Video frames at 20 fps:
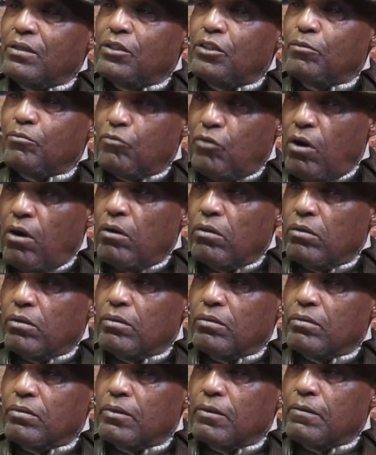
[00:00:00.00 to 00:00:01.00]
Jim Crow.
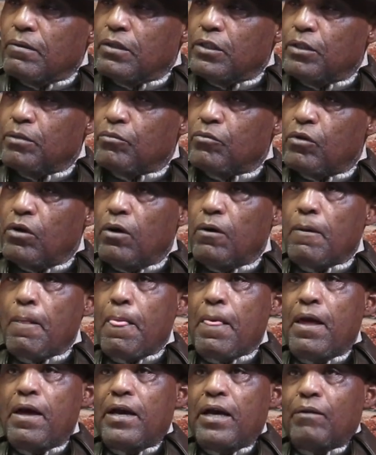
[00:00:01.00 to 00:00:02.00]
Jim Crow.
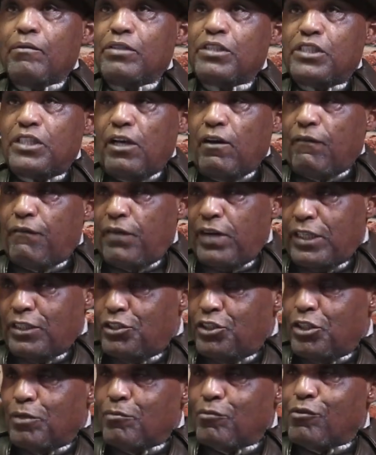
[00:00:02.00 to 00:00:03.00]
And we still face
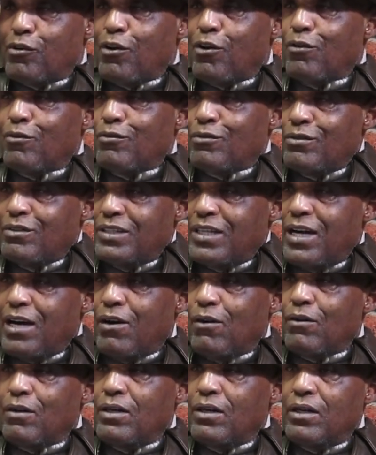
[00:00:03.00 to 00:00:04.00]
Jim Crow
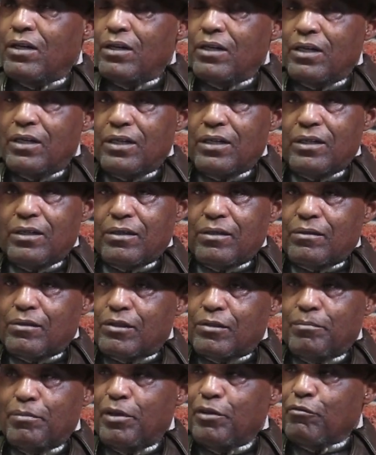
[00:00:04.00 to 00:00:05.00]
now,
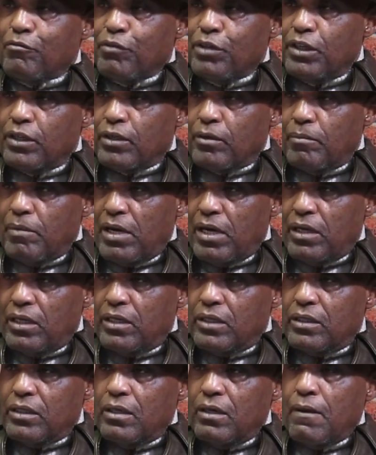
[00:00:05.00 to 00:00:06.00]
to be real about
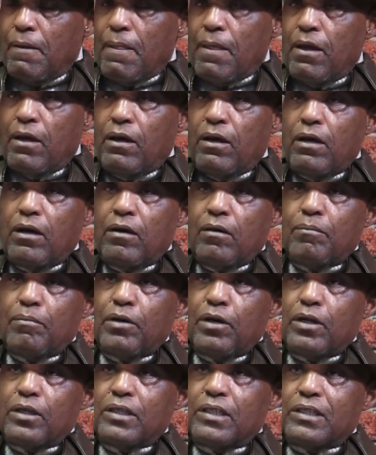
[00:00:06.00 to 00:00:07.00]
it.
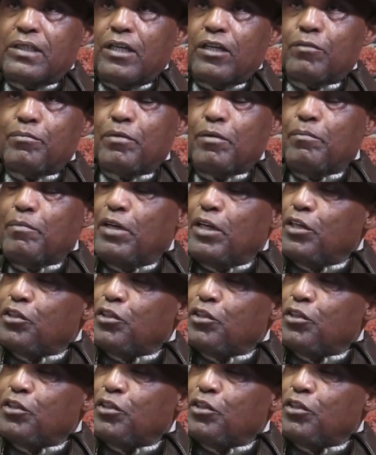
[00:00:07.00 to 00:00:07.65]
But there's been many